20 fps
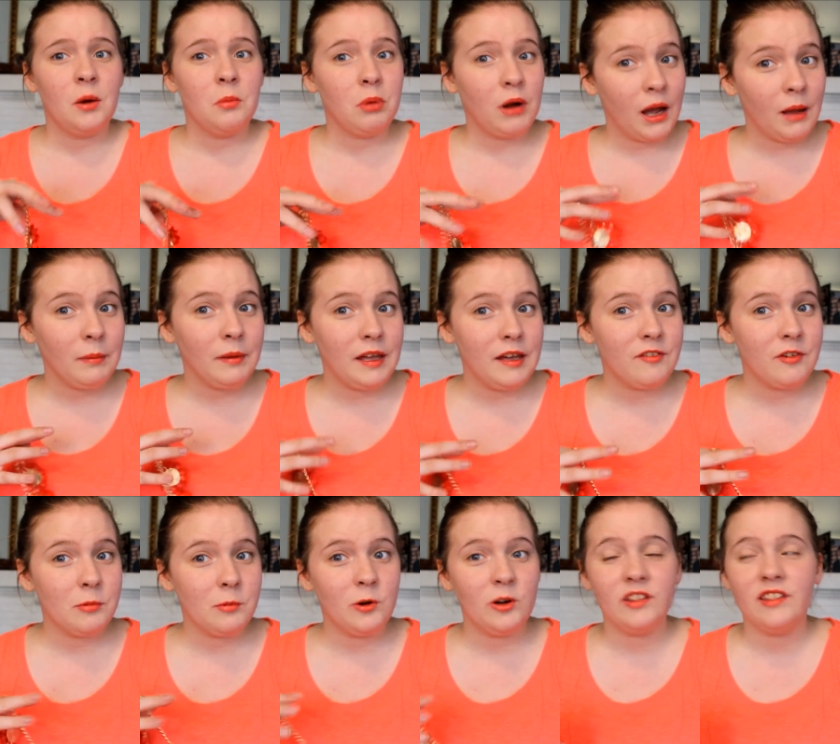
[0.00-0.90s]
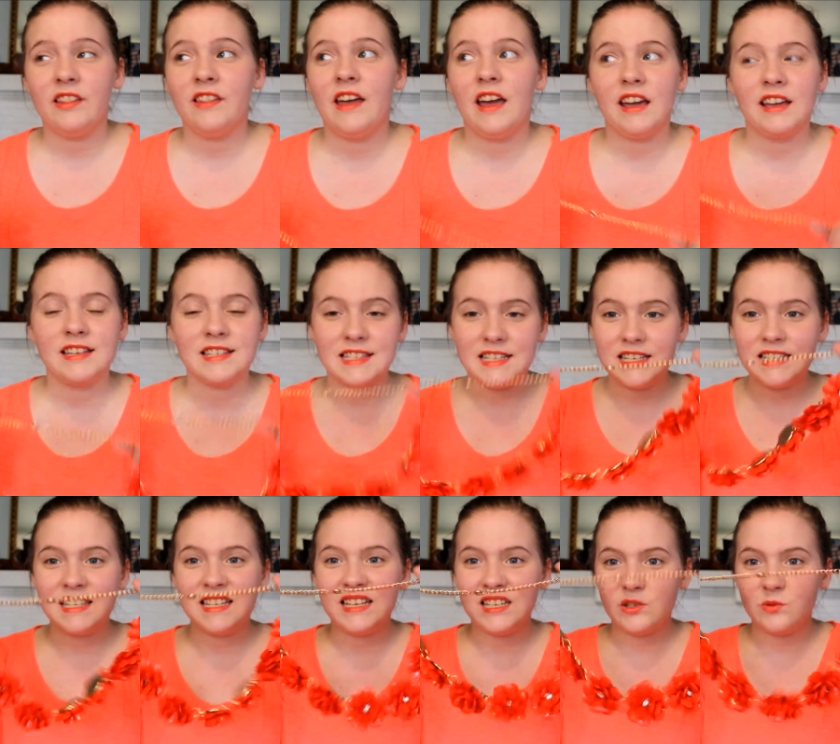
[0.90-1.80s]
Probably even more than that because
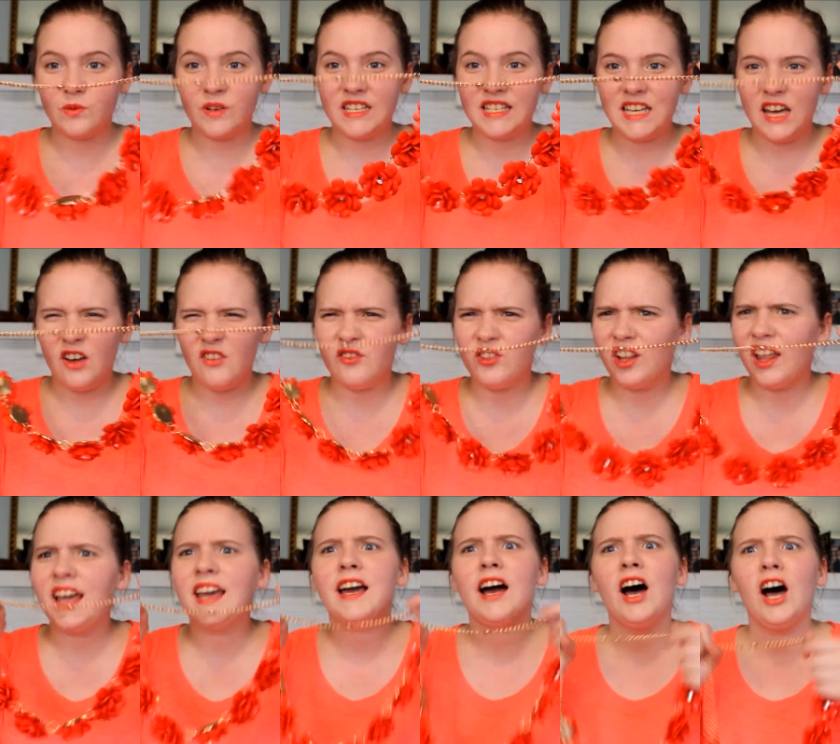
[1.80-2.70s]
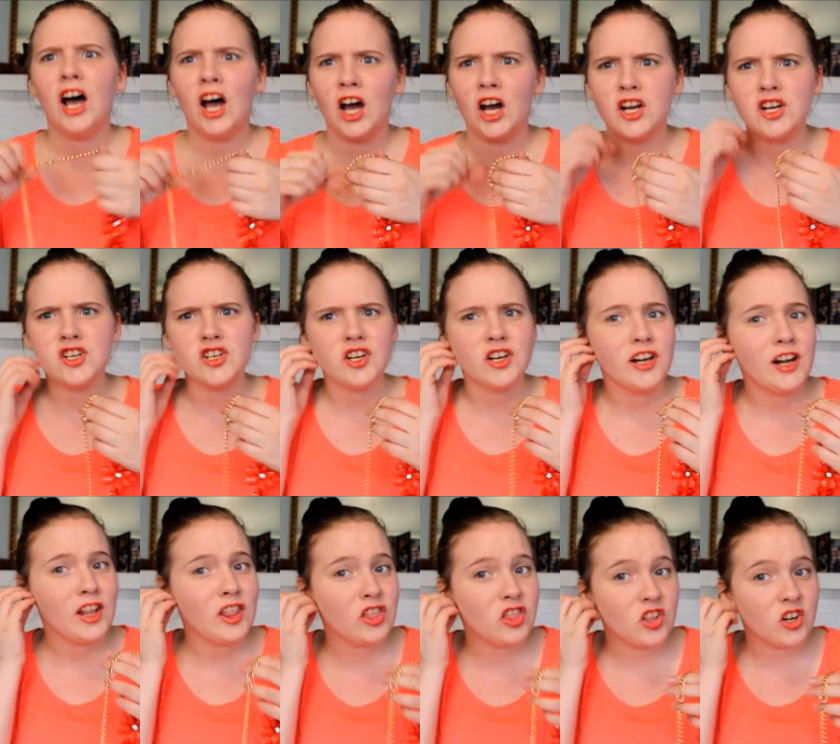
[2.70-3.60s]
these things retail for like $135
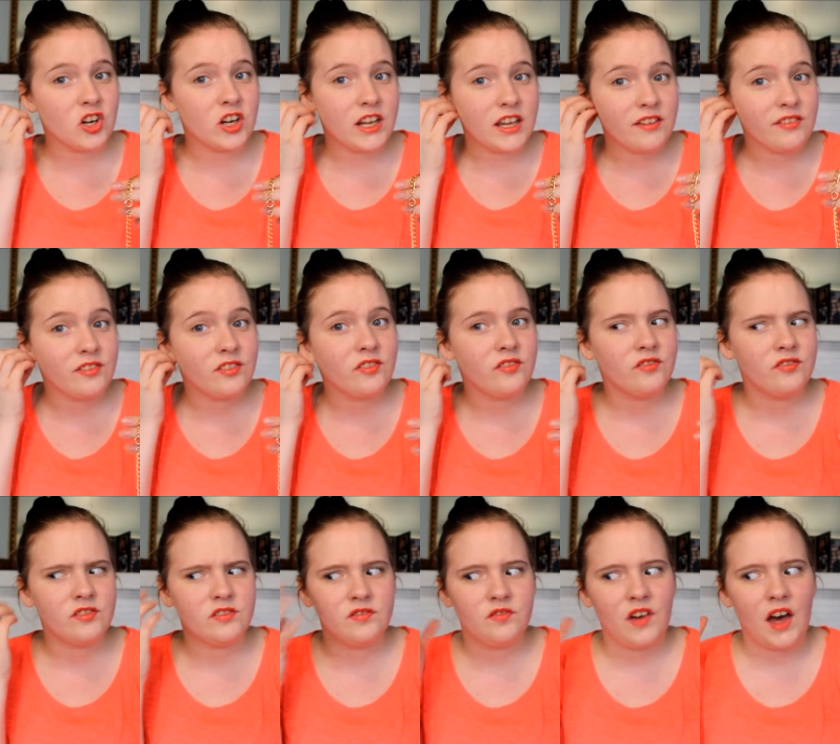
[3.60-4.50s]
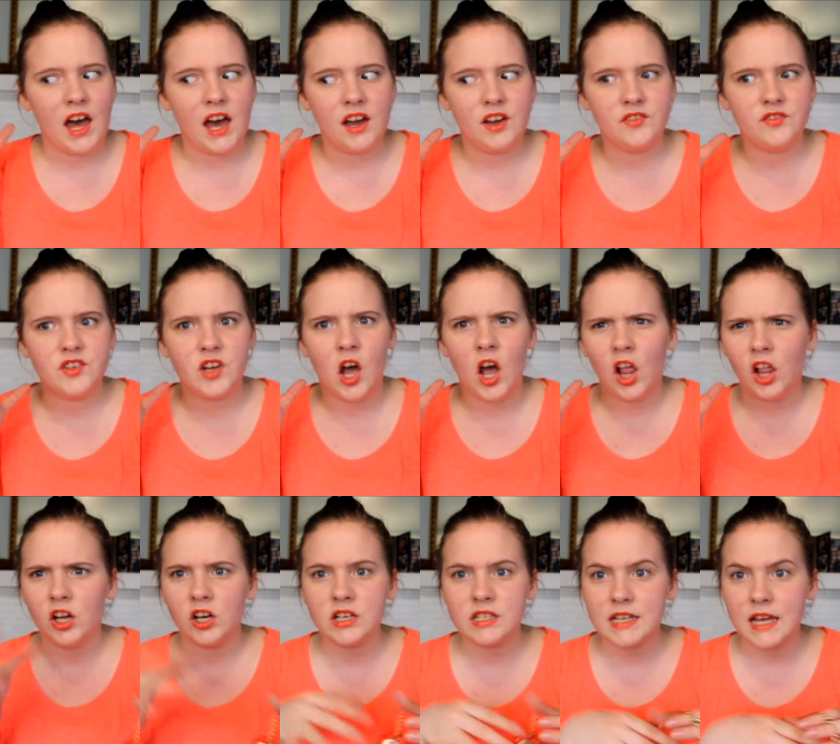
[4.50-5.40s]

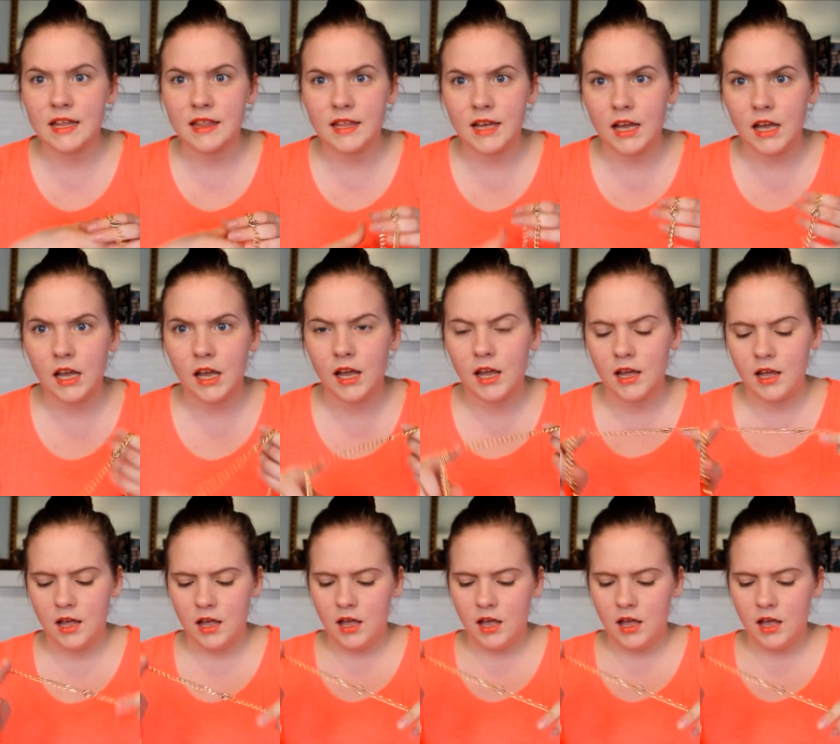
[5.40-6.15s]
I think.